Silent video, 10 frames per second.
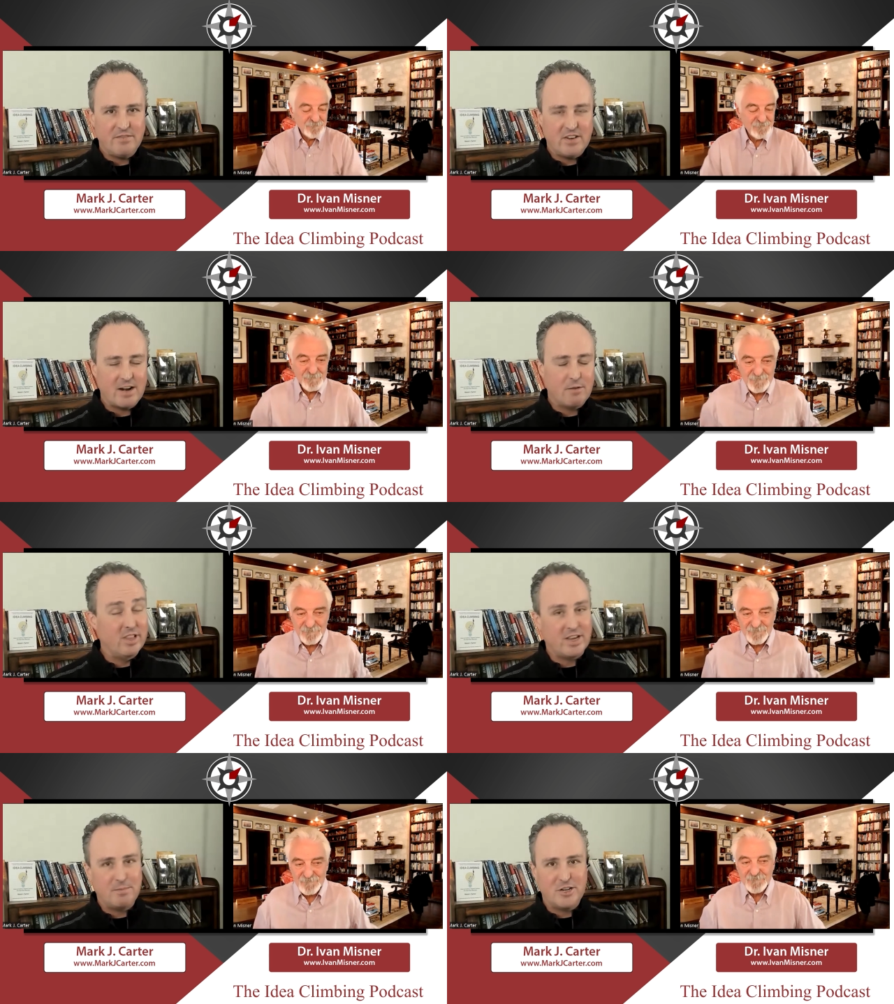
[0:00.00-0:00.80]
Speaker 1: Ivan. I
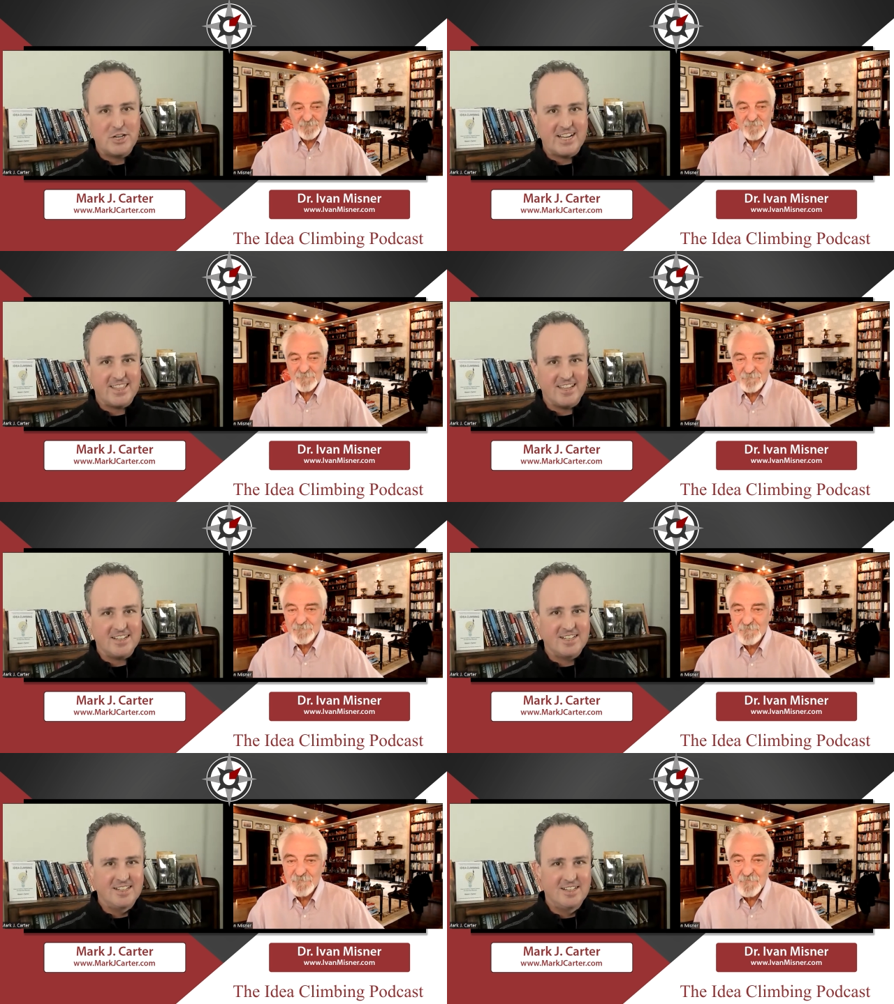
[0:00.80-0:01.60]
really appreciate
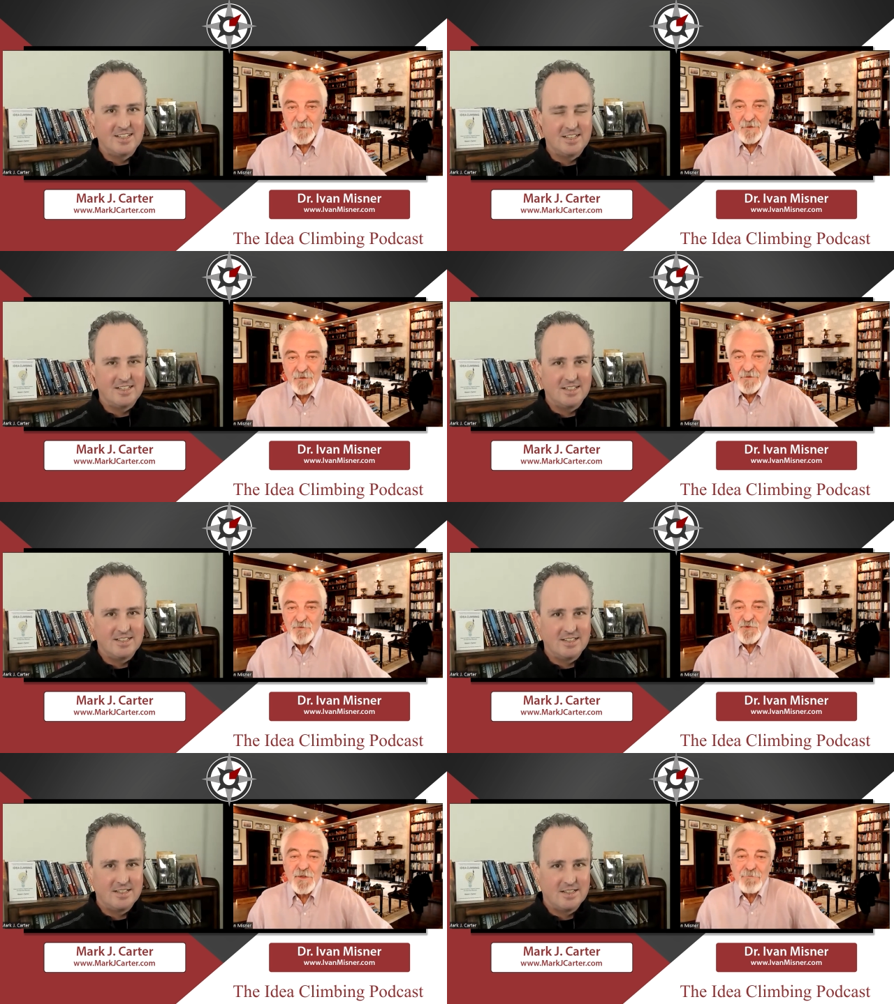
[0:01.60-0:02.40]
this.
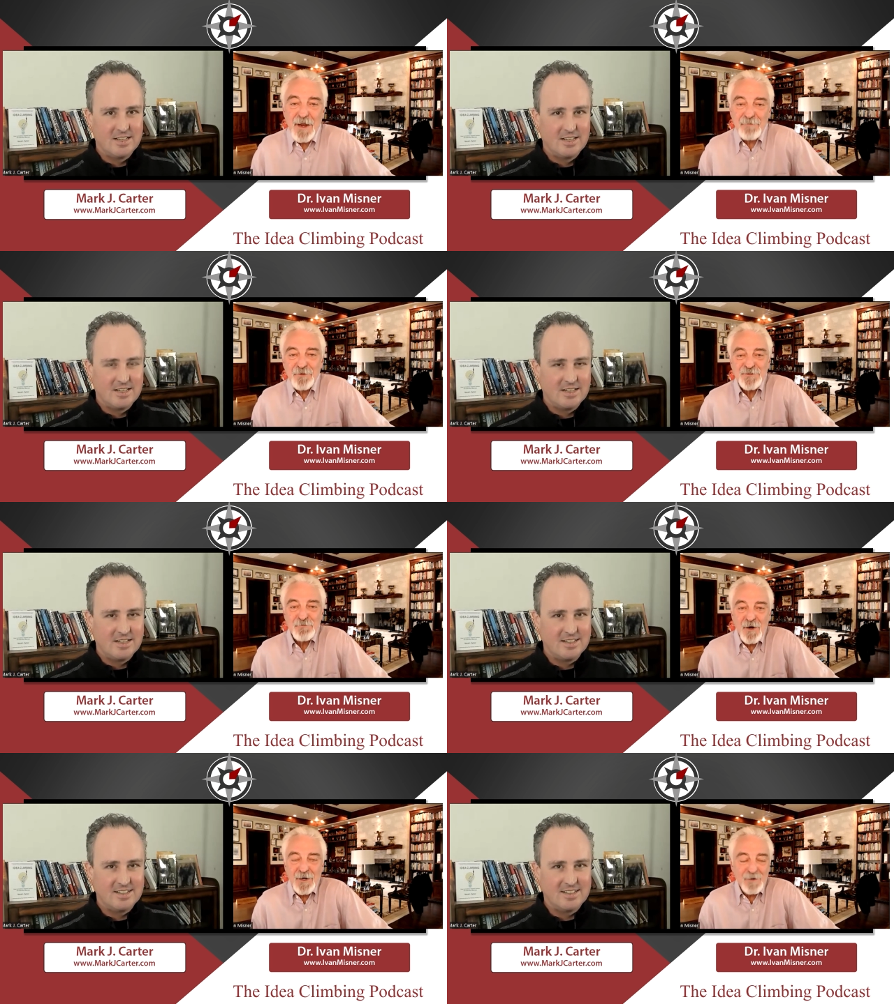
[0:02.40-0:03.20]
Speaker 2: Truly my pleasure,
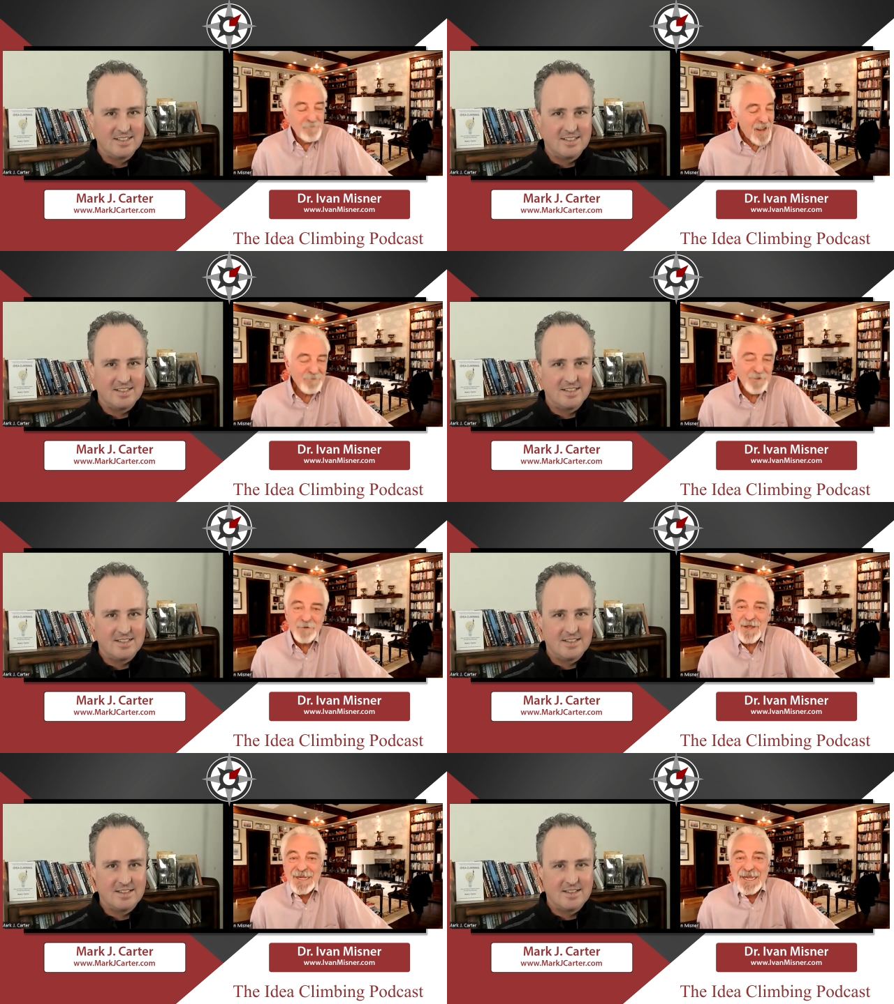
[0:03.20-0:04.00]
Mark. I'm happy to come
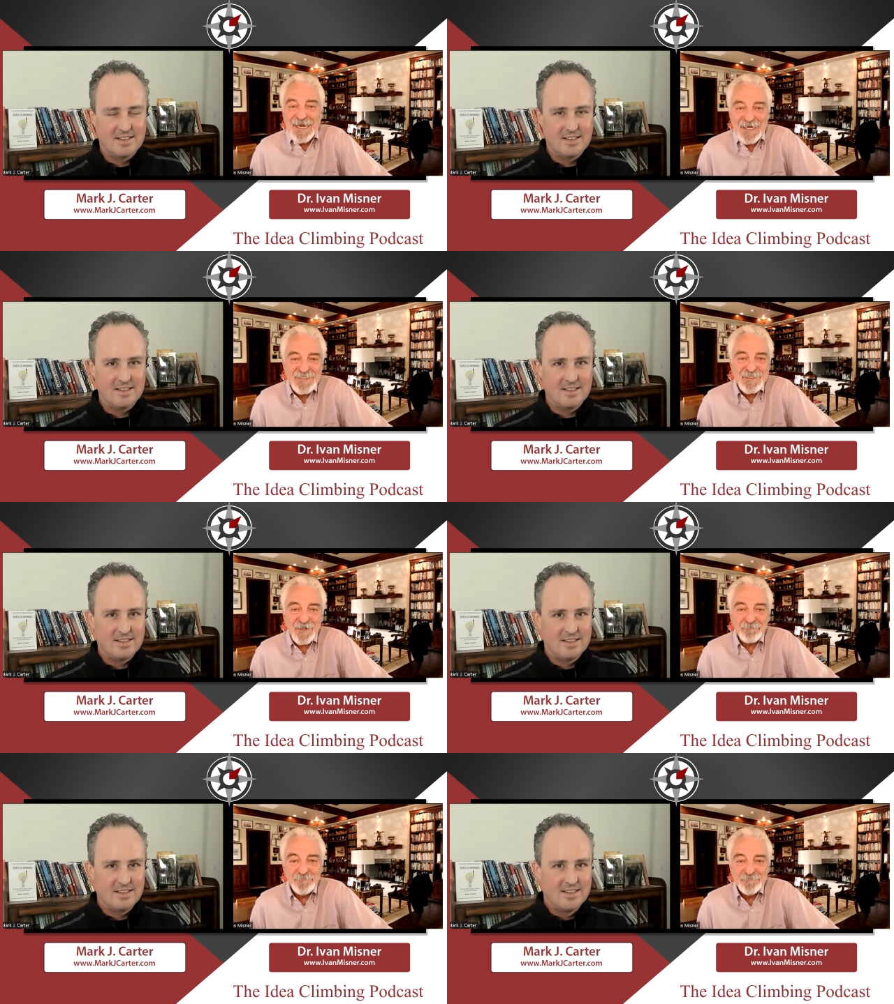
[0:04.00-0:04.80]
back
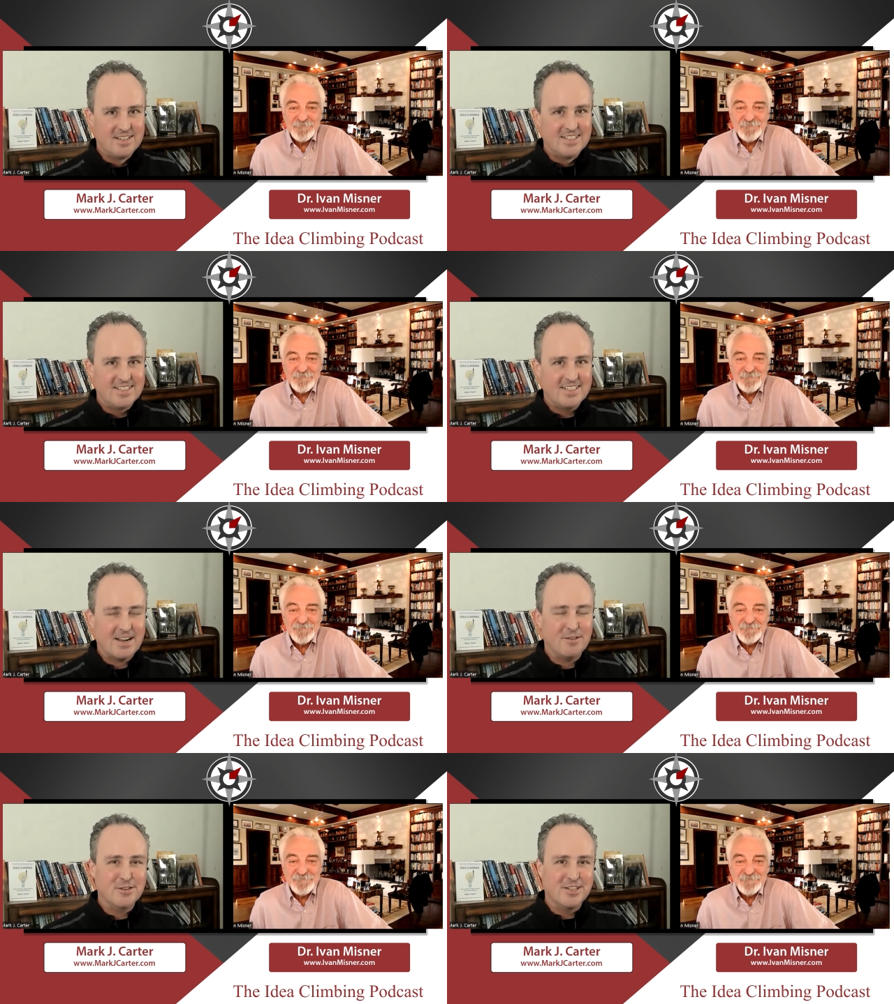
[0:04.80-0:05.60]
anytime.
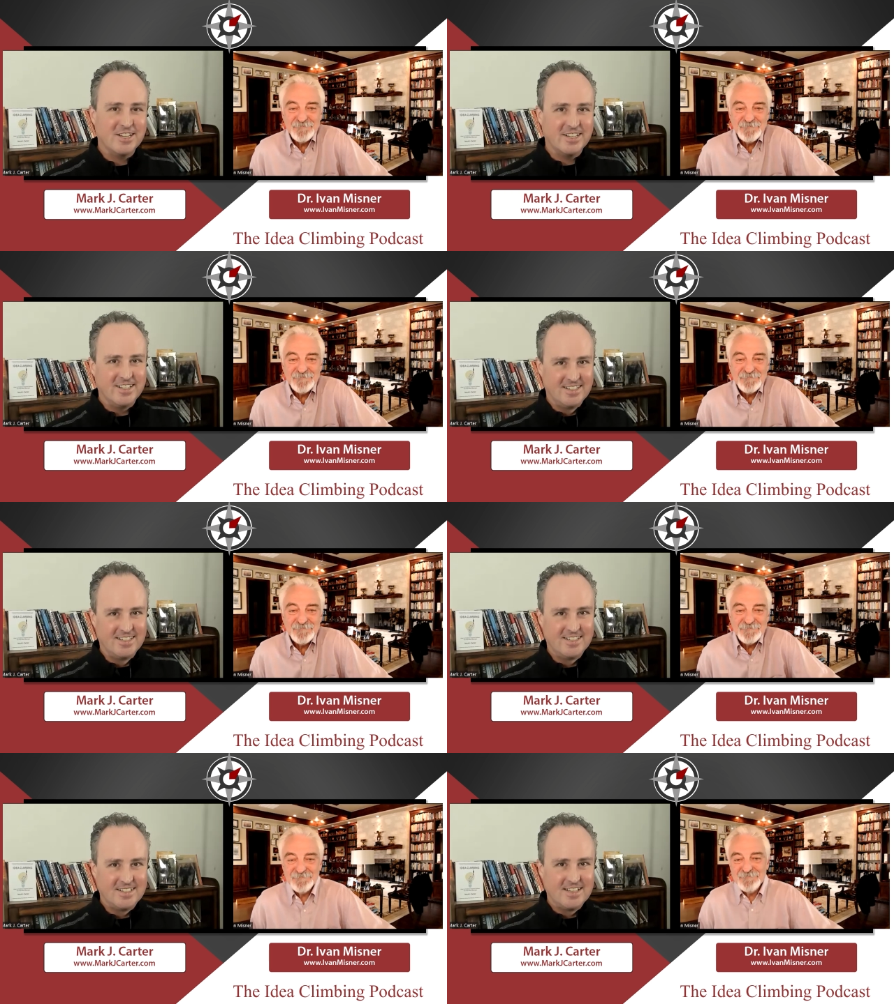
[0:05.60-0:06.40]
Speaker 1: Sound good.
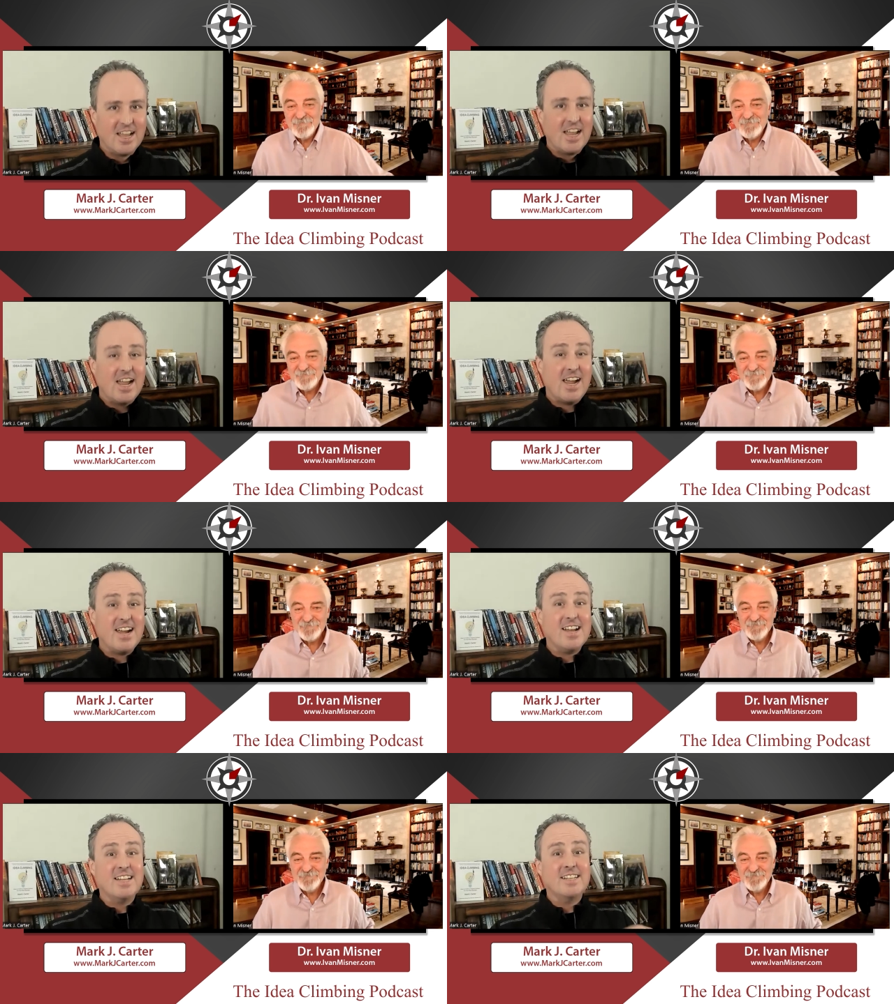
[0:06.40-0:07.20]

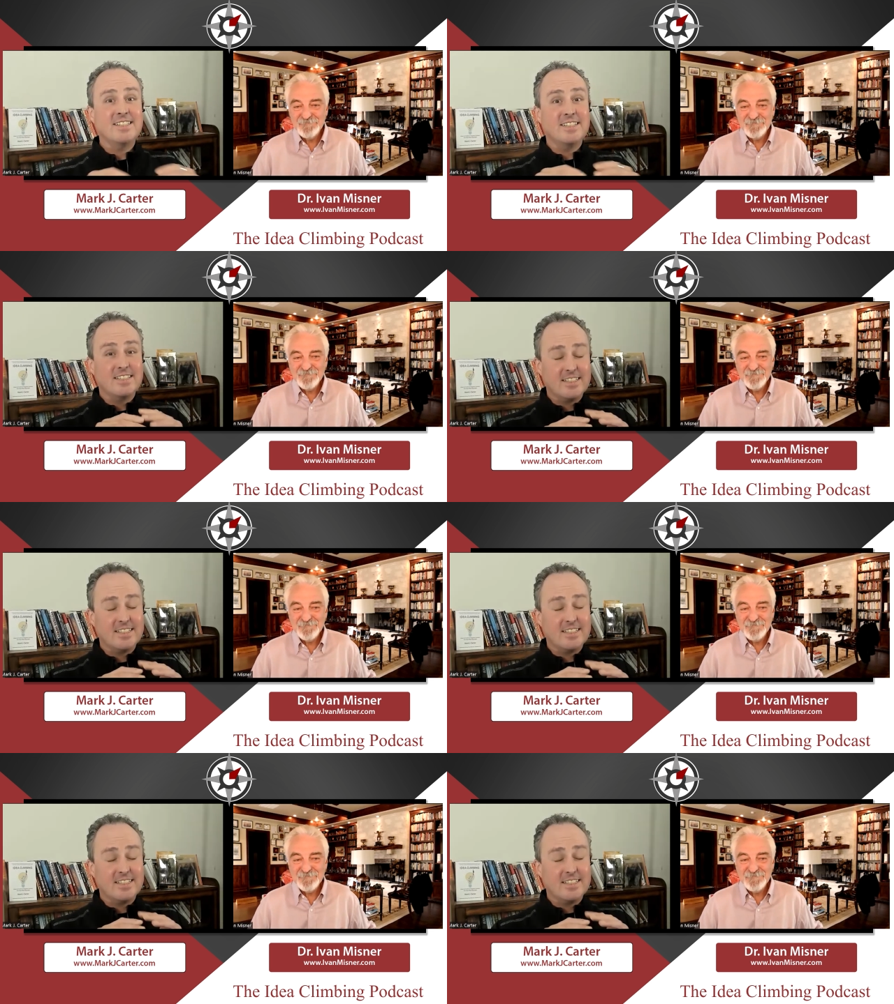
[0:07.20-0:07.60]
And